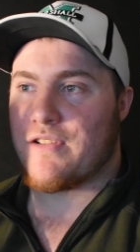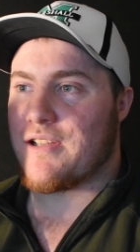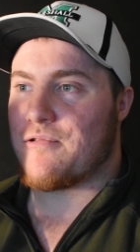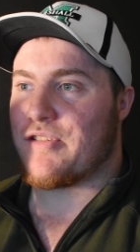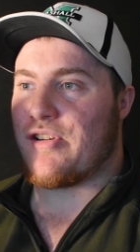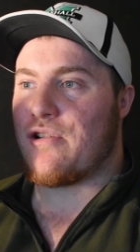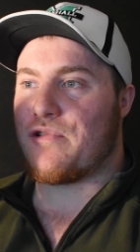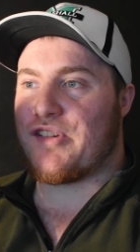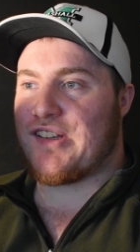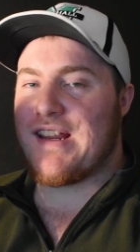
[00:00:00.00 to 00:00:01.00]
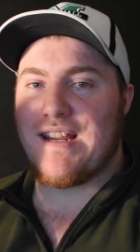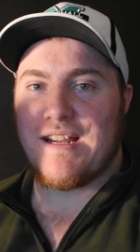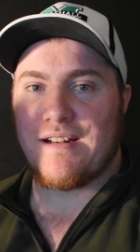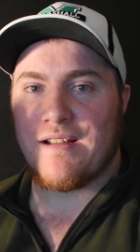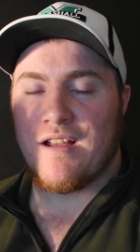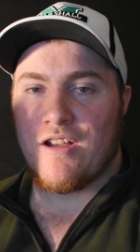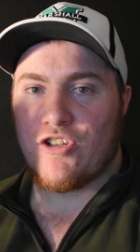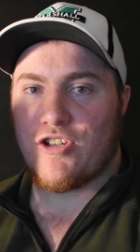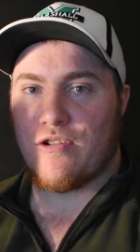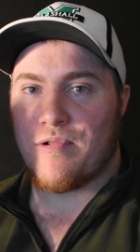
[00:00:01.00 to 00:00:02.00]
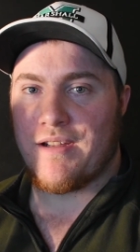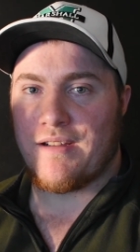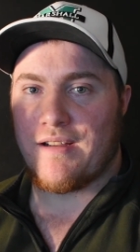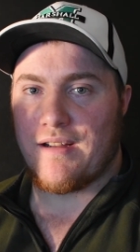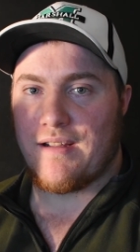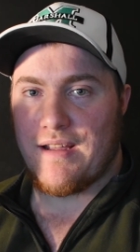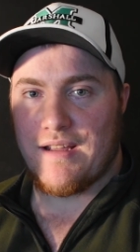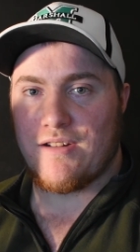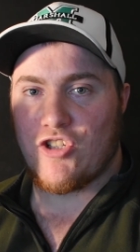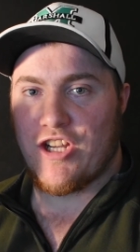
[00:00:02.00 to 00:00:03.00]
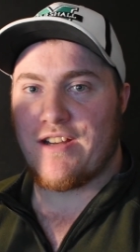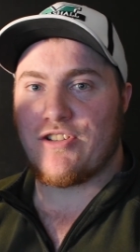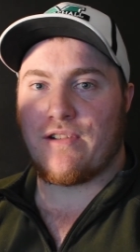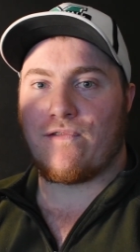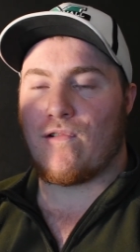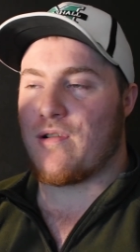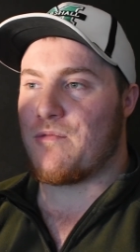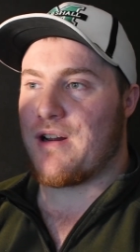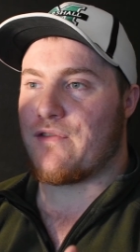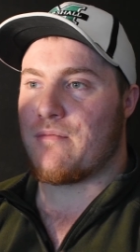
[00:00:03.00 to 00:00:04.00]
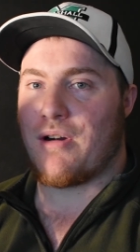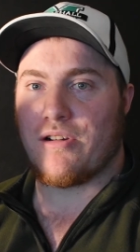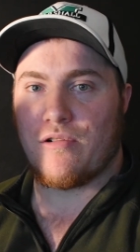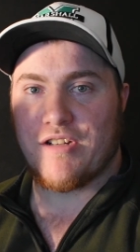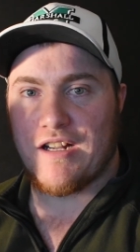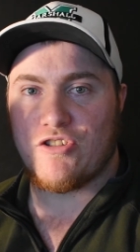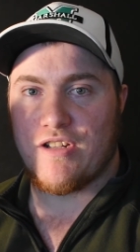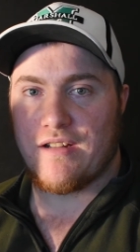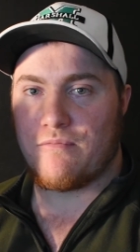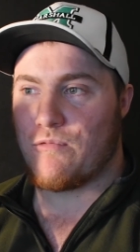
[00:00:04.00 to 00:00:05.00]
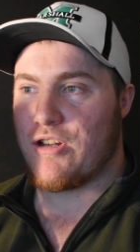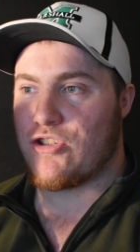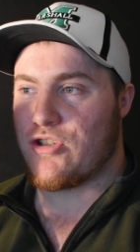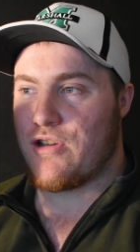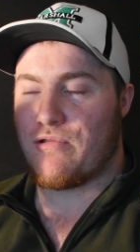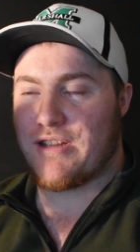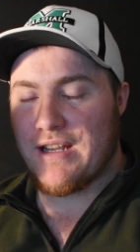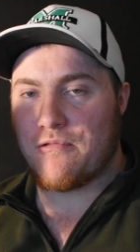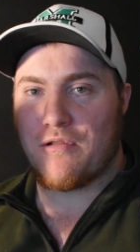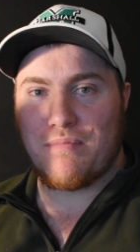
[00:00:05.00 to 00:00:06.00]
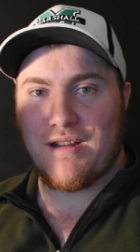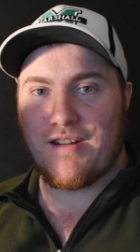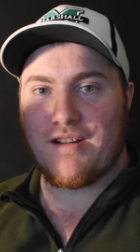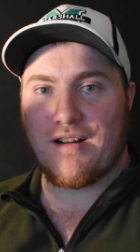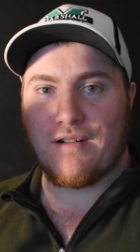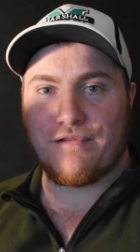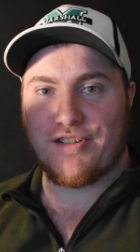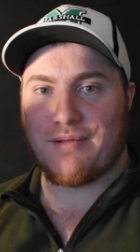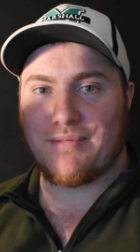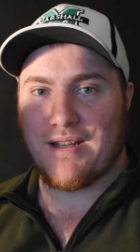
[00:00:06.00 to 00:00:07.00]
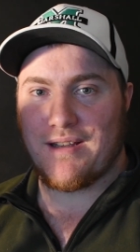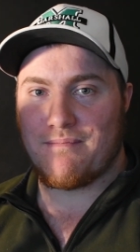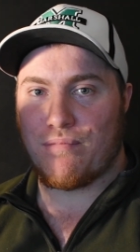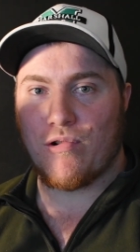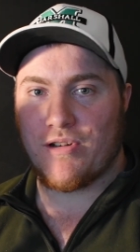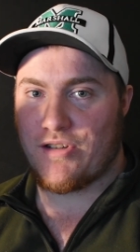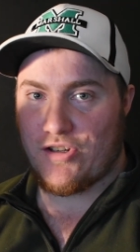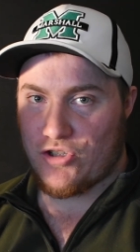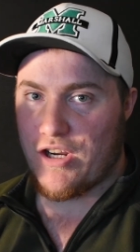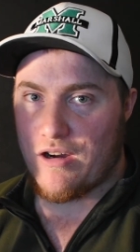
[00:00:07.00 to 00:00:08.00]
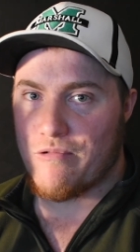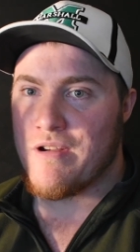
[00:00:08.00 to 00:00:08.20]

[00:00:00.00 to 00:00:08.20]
there was no scene showing it changing form whenever Marco touched it, which you'd think would be of something important to show.